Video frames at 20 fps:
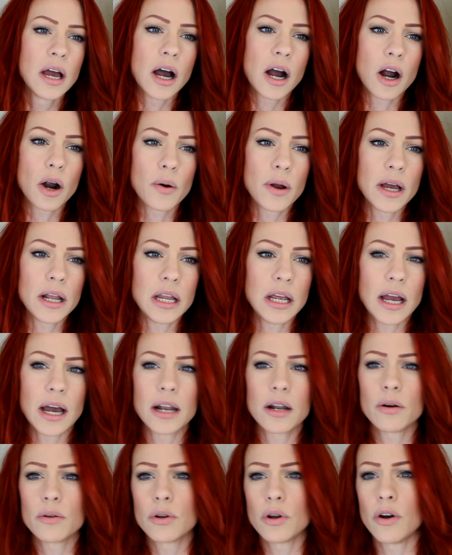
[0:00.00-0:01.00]
Already,
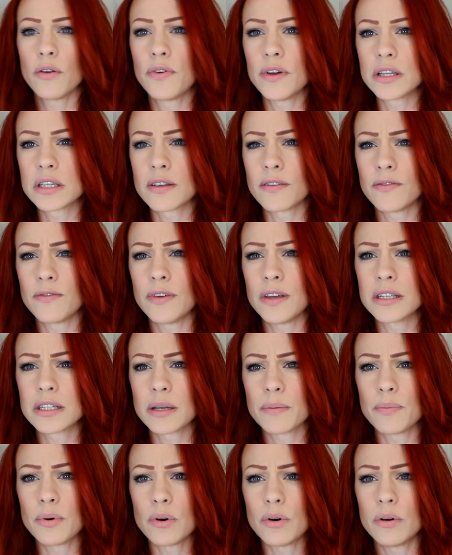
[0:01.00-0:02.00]
I don't know if it's
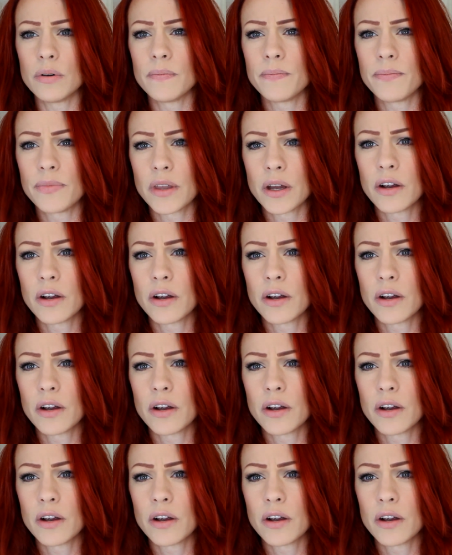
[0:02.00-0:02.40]
visible